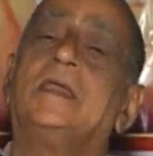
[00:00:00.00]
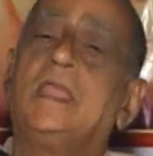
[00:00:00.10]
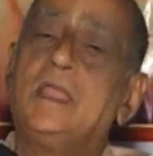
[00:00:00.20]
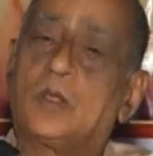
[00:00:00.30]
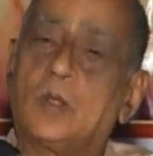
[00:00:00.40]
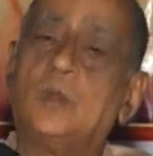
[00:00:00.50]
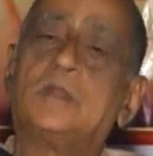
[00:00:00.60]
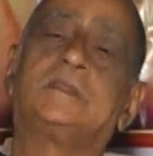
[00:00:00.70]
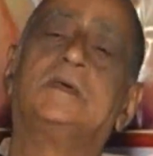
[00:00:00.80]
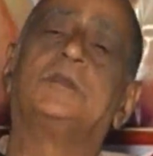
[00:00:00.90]

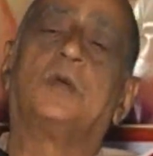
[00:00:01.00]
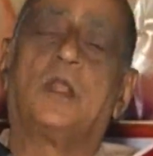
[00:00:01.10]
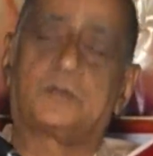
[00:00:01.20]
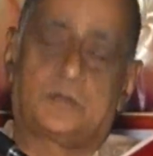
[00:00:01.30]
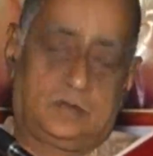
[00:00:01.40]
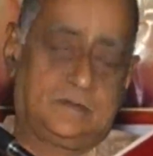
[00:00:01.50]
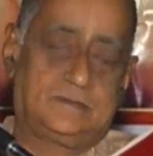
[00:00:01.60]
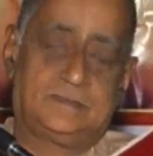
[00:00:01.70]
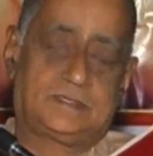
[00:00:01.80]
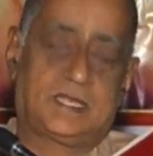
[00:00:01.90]
includes this also.
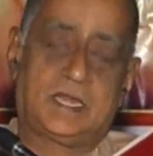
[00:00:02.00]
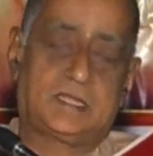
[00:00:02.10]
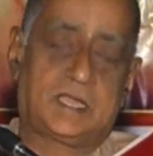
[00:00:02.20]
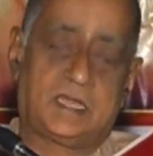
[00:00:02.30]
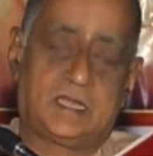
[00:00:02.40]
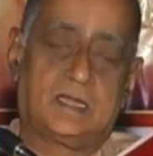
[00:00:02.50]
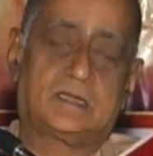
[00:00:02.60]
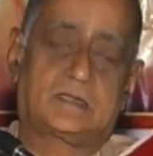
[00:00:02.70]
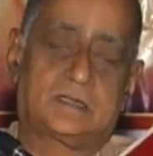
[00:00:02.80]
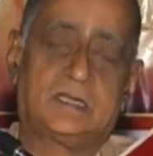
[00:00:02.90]

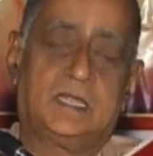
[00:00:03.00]
Shankaracharya's